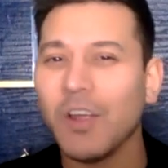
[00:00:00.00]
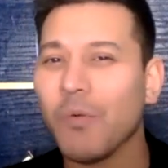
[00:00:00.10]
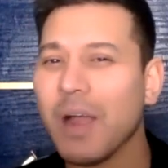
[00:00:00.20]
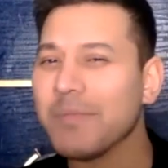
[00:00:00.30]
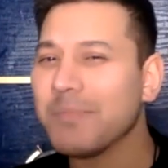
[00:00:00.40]

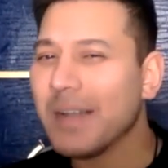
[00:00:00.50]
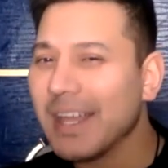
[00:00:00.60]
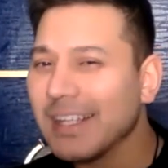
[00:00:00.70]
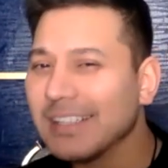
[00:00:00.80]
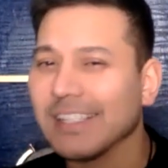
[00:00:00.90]
white
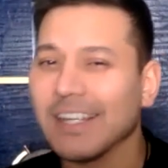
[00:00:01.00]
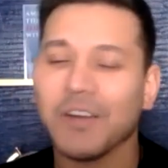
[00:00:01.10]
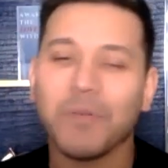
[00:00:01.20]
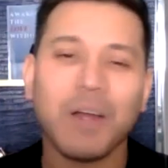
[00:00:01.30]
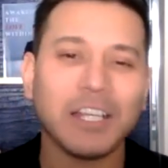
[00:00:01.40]

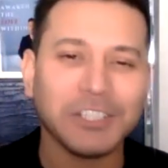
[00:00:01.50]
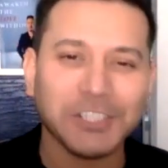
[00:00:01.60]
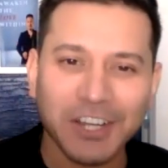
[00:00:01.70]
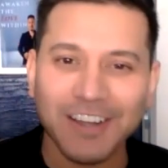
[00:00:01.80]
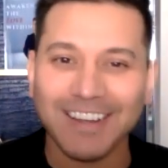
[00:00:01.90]
blazer, white
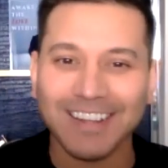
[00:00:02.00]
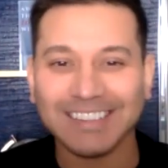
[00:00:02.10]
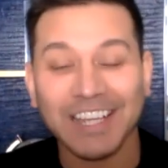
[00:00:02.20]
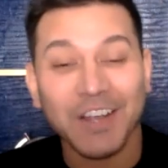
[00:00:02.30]
shirt,